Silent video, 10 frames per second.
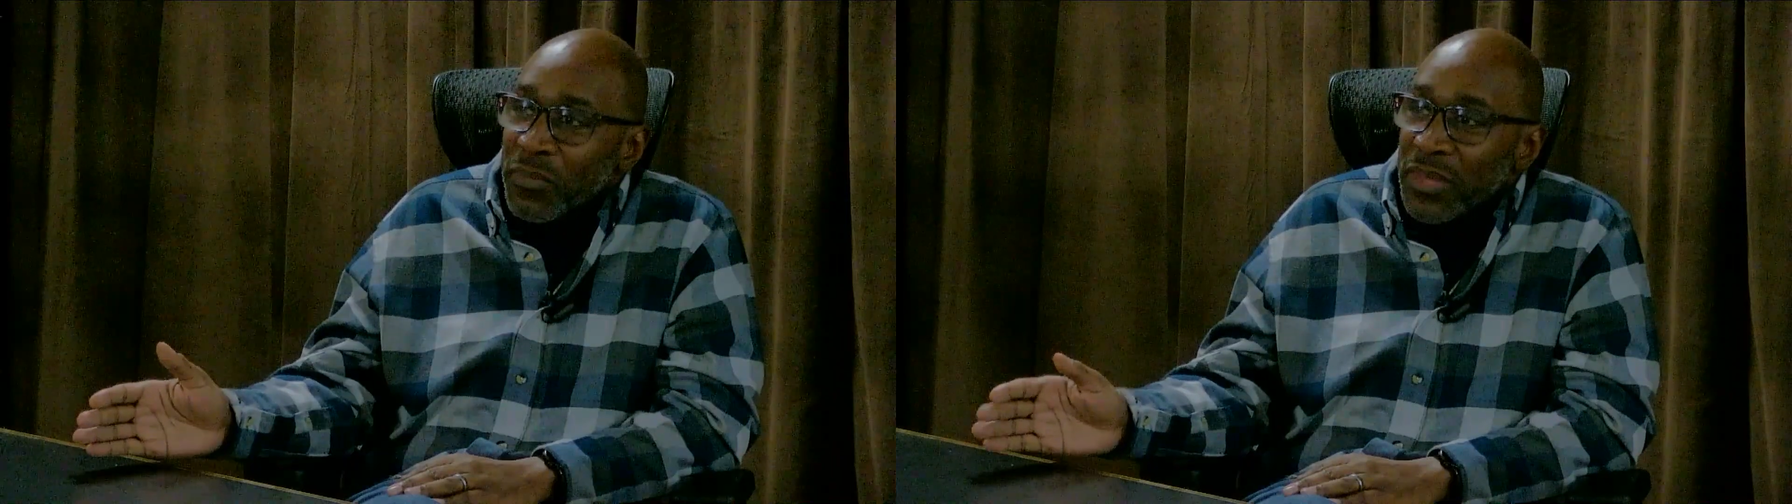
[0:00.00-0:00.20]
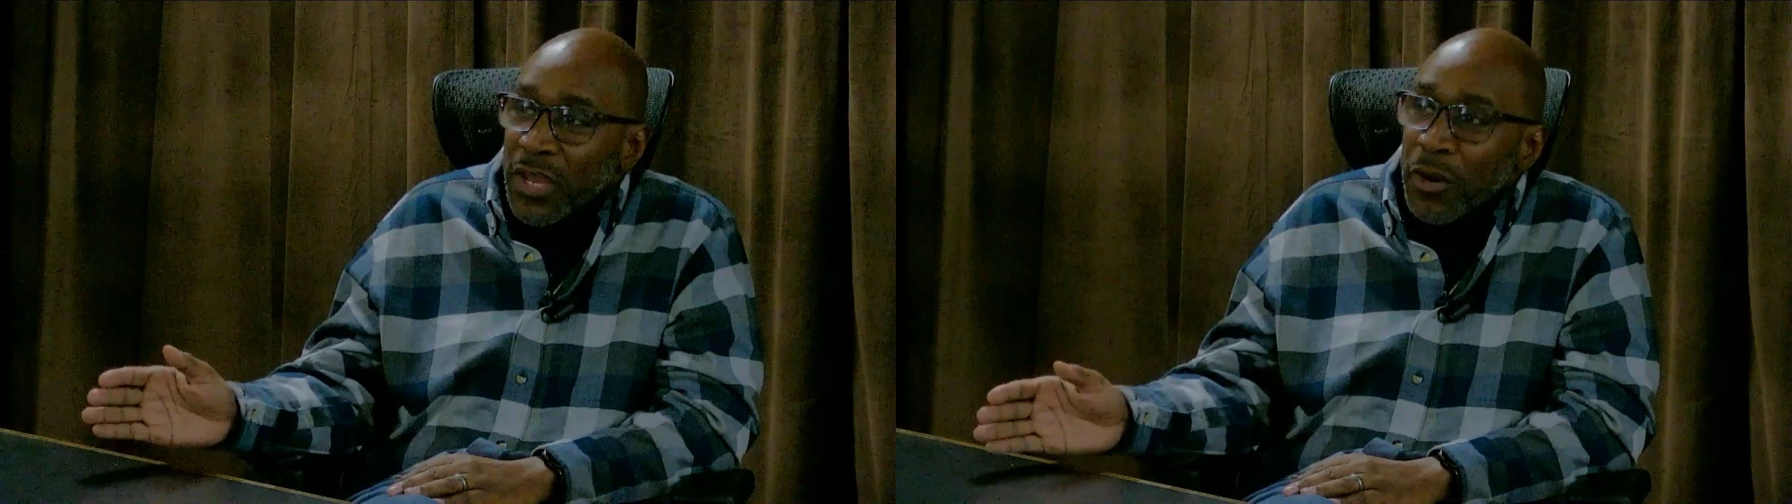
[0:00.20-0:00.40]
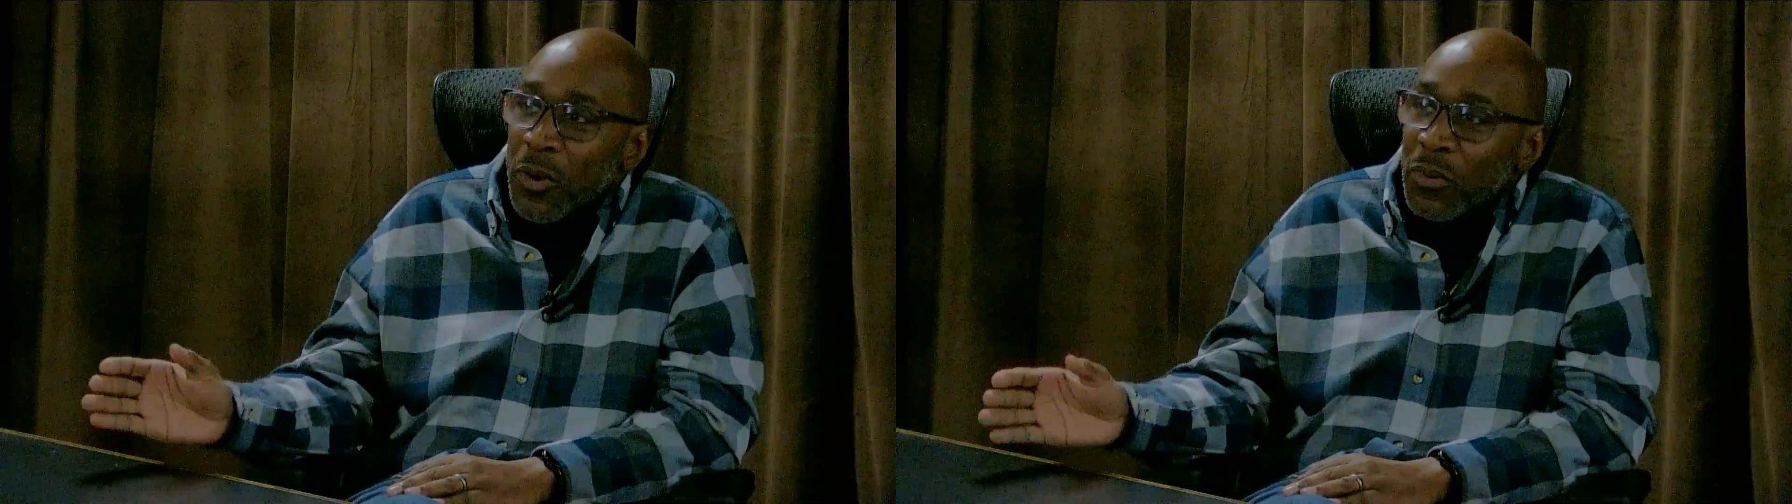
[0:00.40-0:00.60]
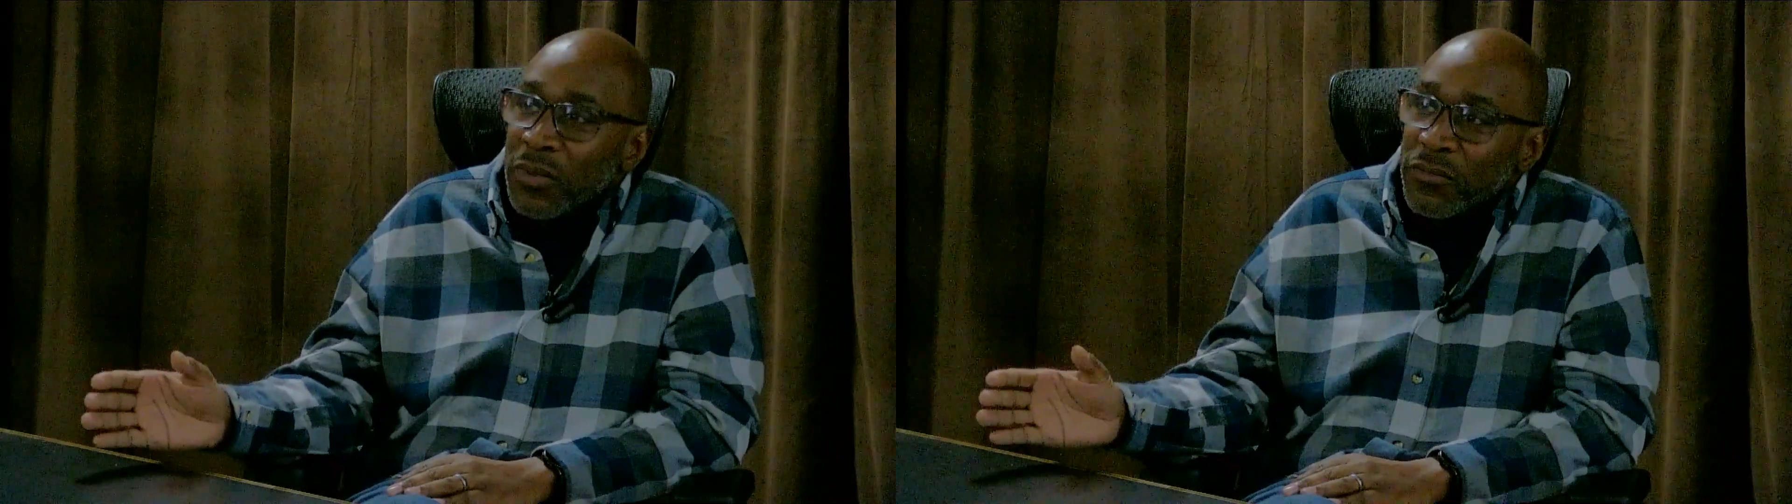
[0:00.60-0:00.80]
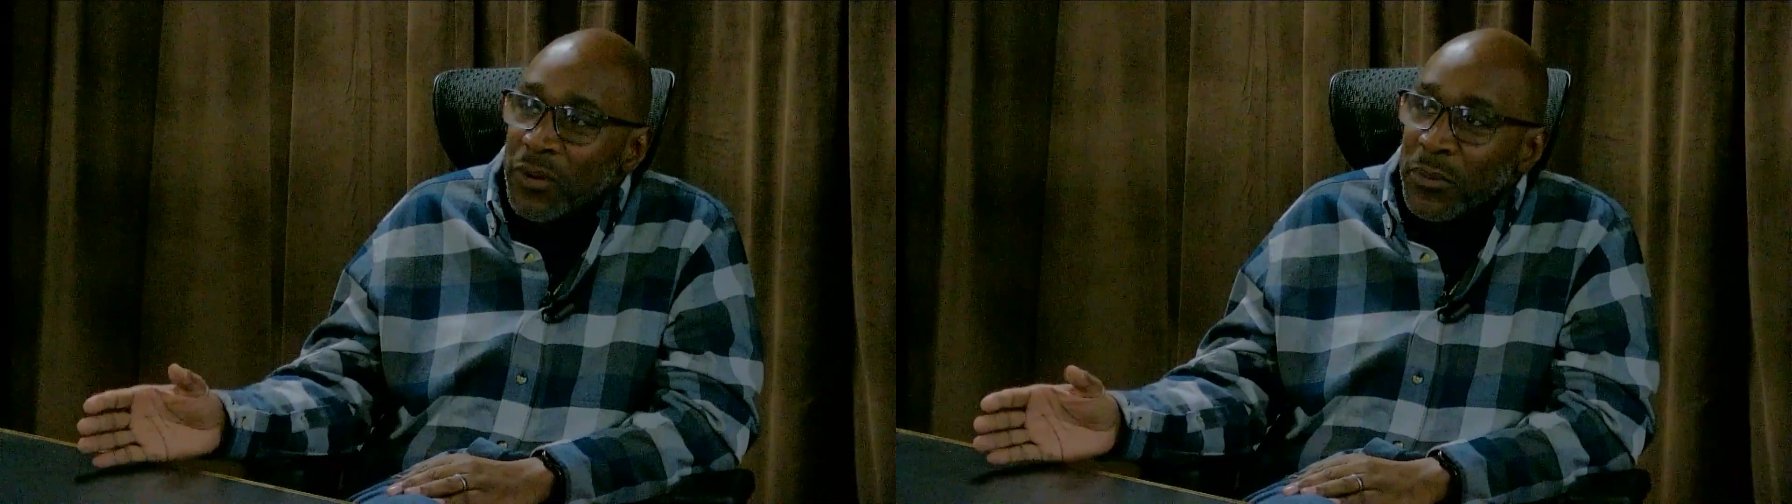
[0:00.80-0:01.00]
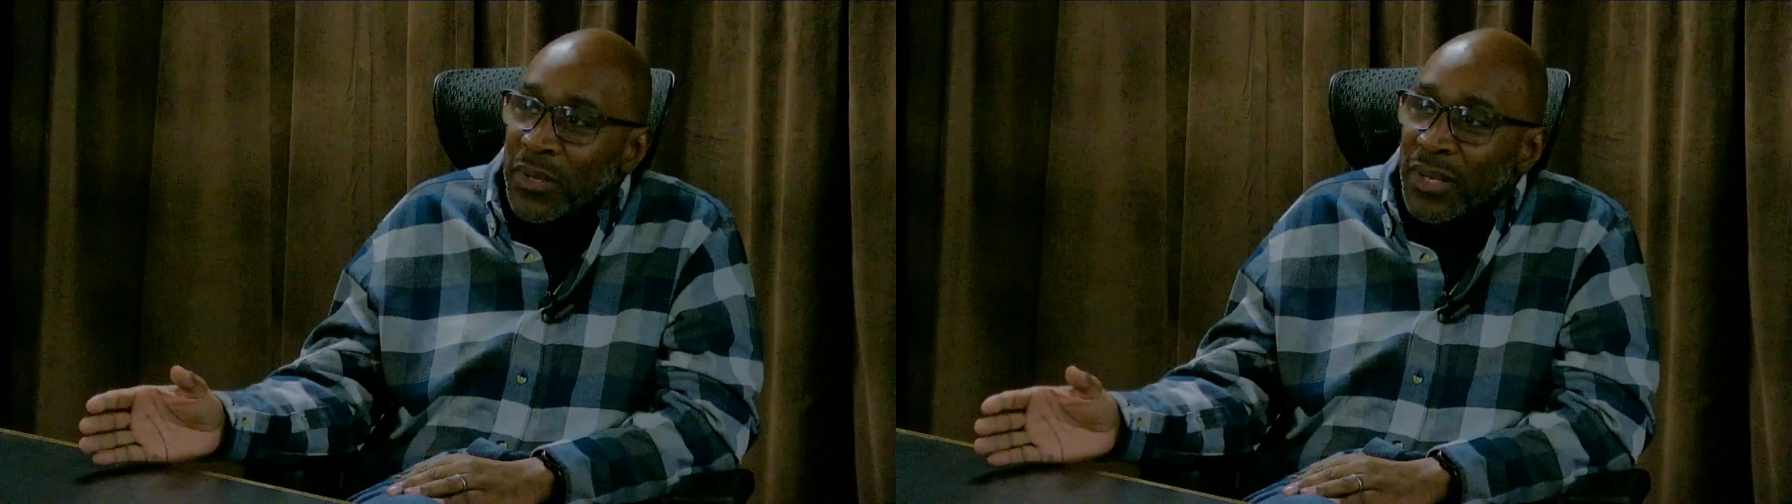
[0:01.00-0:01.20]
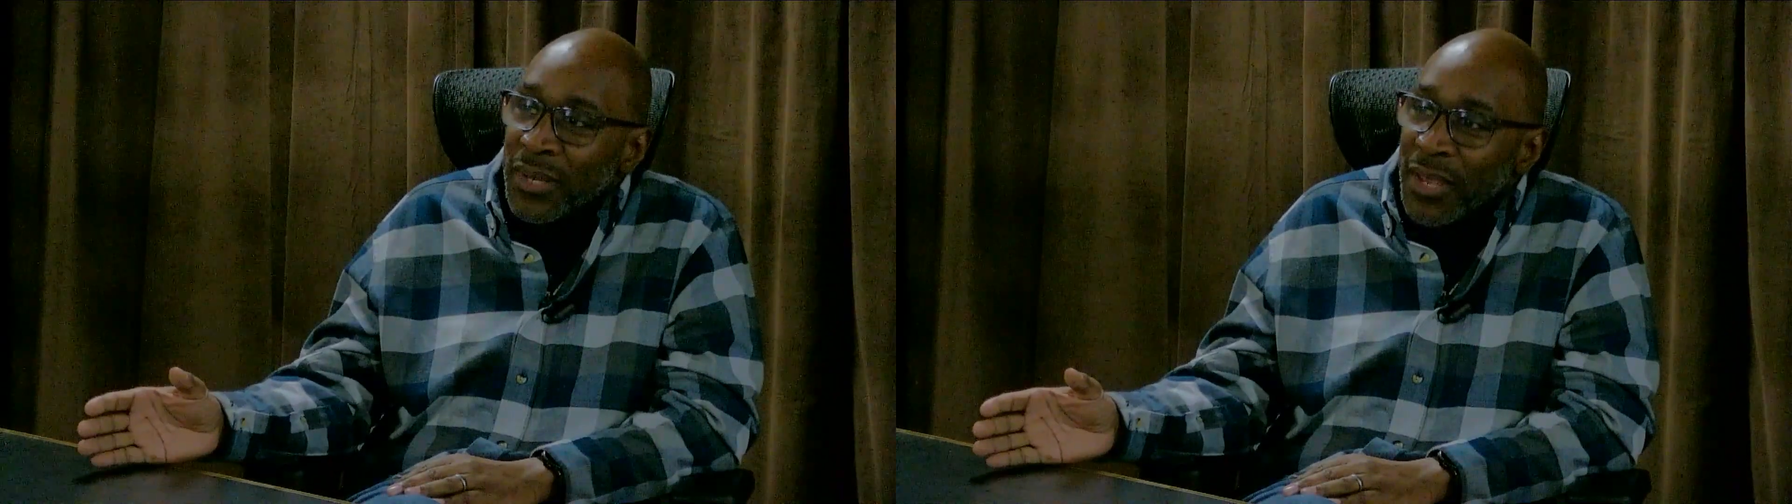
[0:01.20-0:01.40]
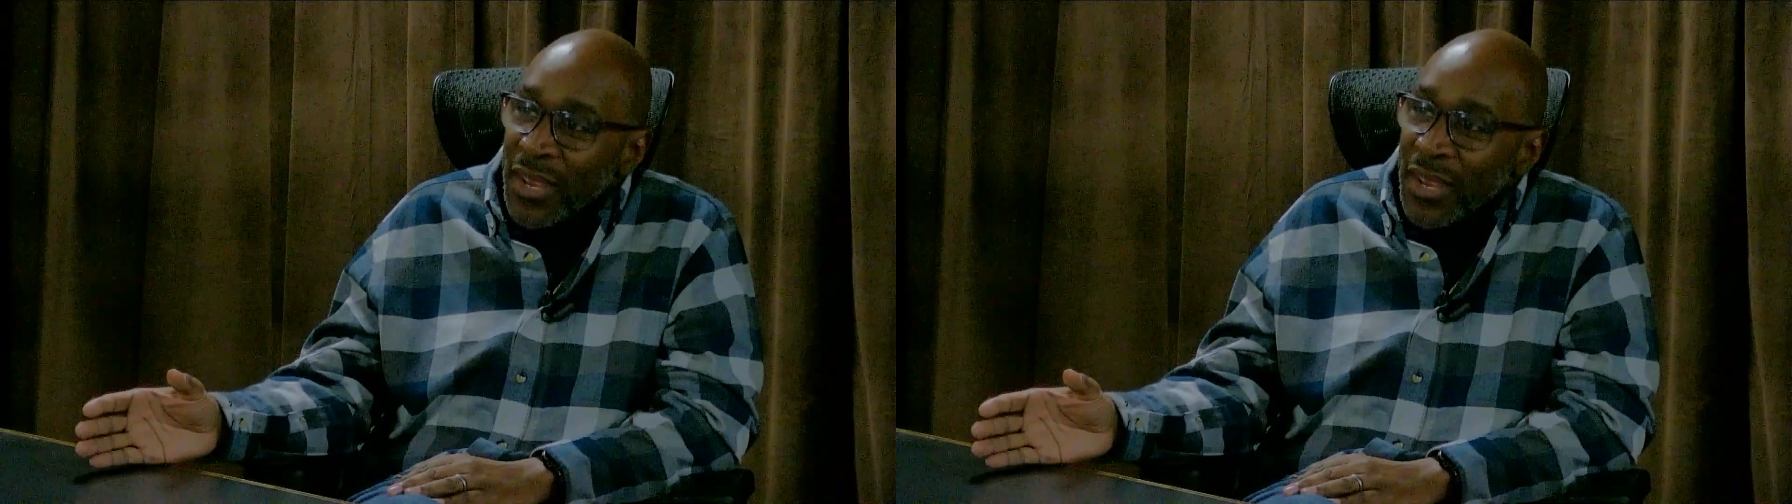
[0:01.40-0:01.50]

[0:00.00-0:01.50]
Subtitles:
that are only voting,